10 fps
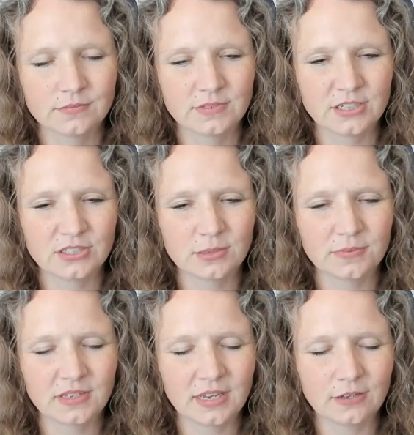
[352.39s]
There's
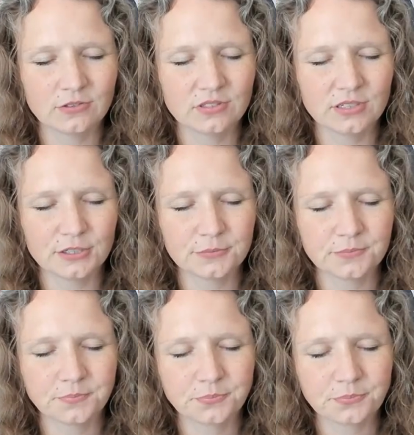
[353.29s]
something else here.
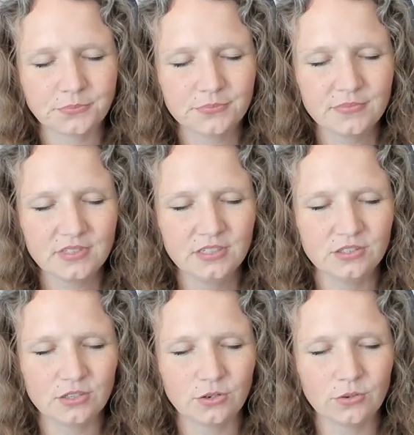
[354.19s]

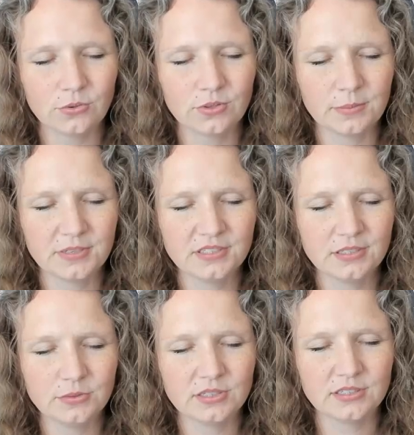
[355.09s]
So let me
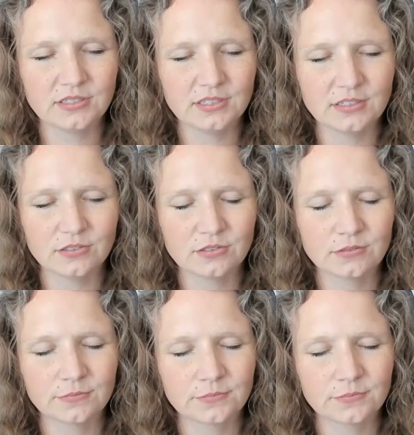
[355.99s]
see what this is.